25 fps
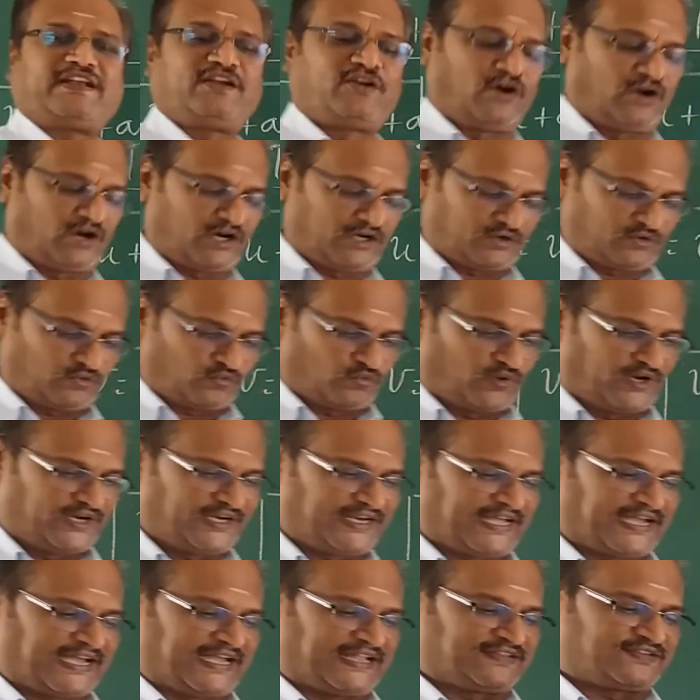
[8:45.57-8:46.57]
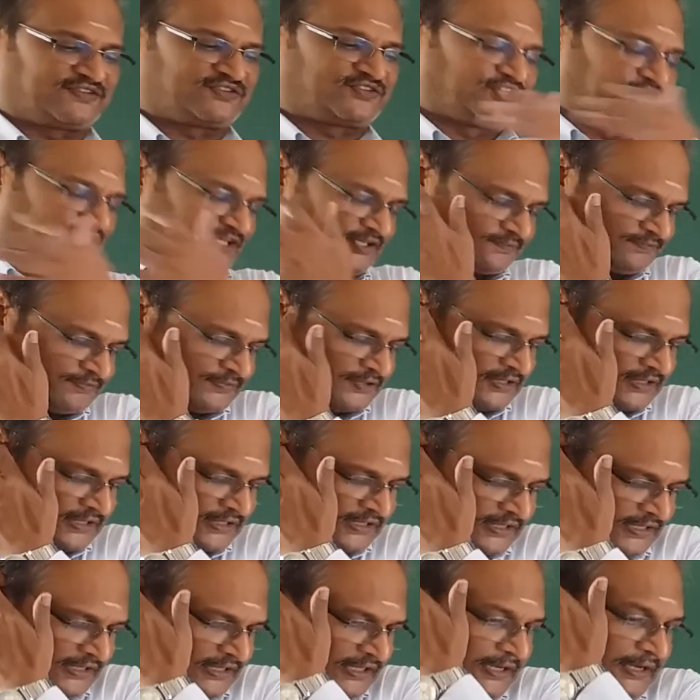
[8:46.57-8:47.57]
got one answer.
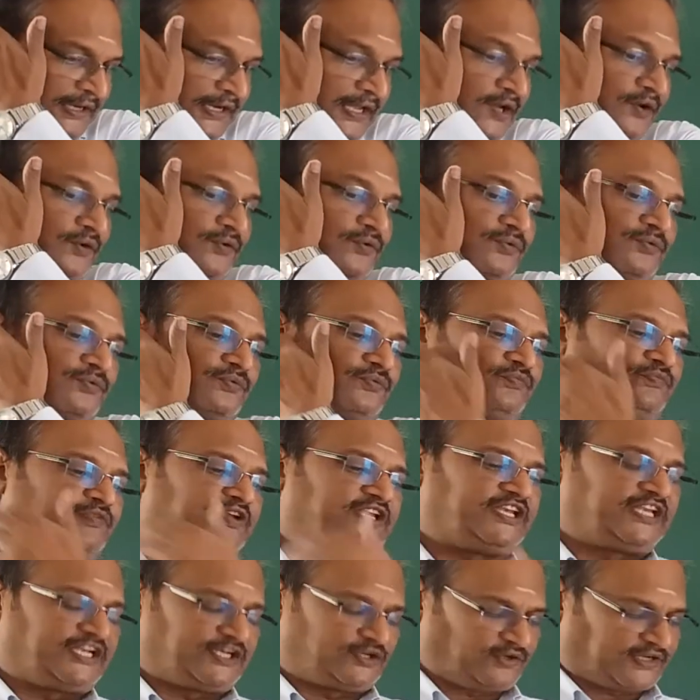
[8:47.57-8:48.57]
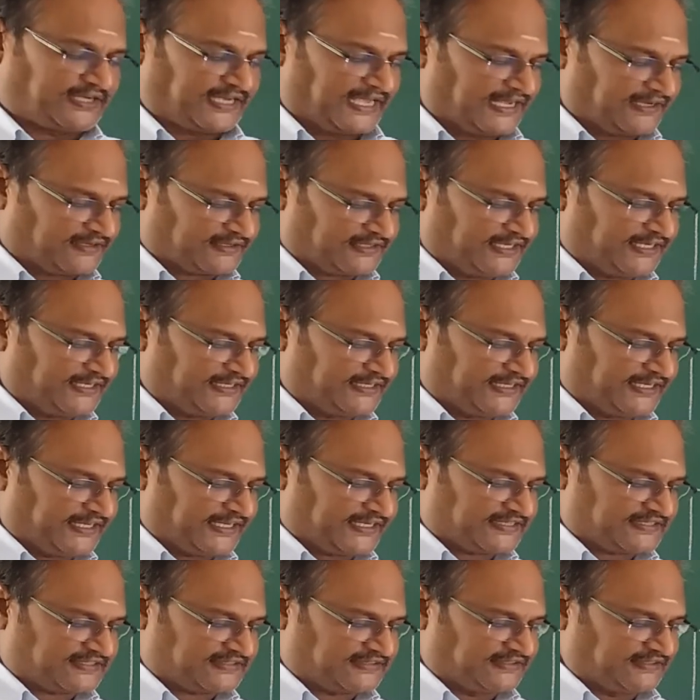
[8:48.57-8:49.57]
Now we need to calculate
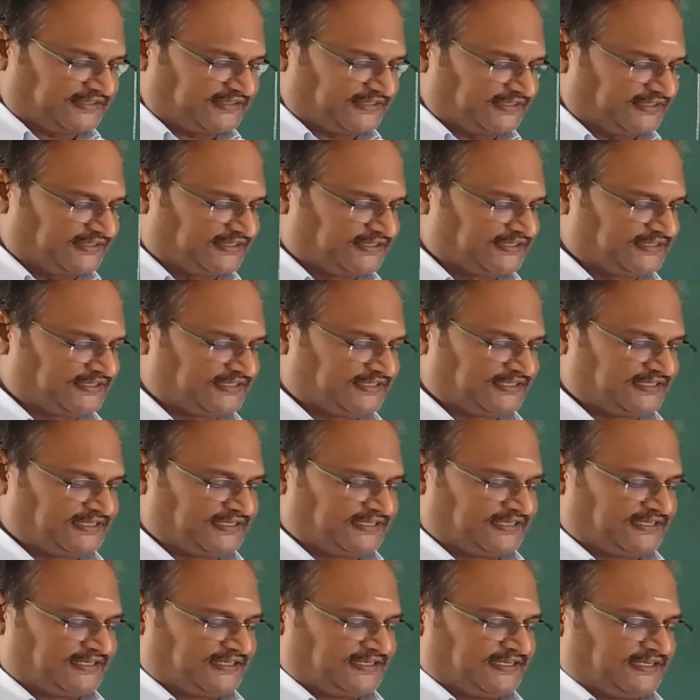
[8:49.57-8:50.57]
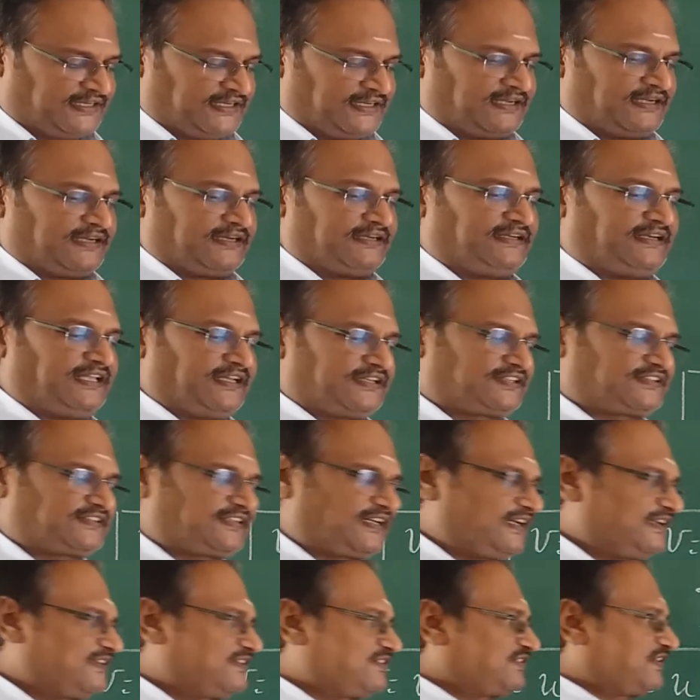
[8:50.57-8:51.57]
next
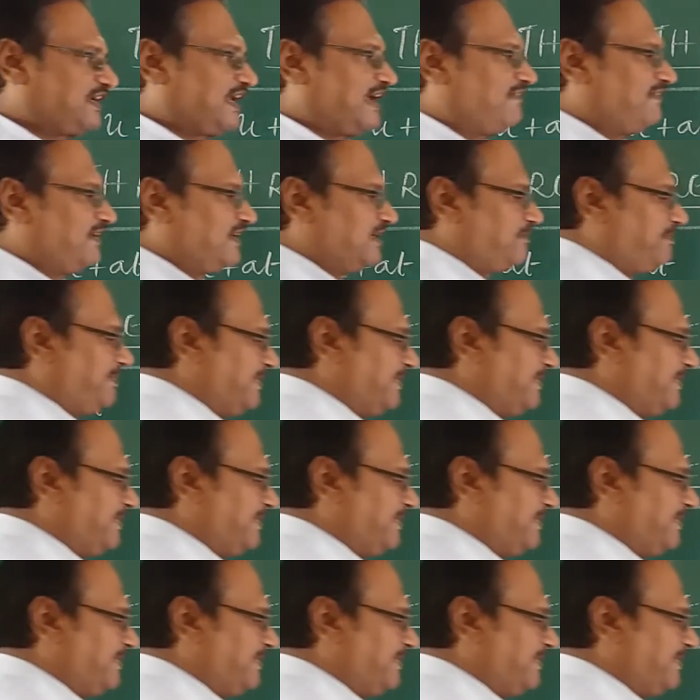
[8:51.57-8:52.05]
distance traveled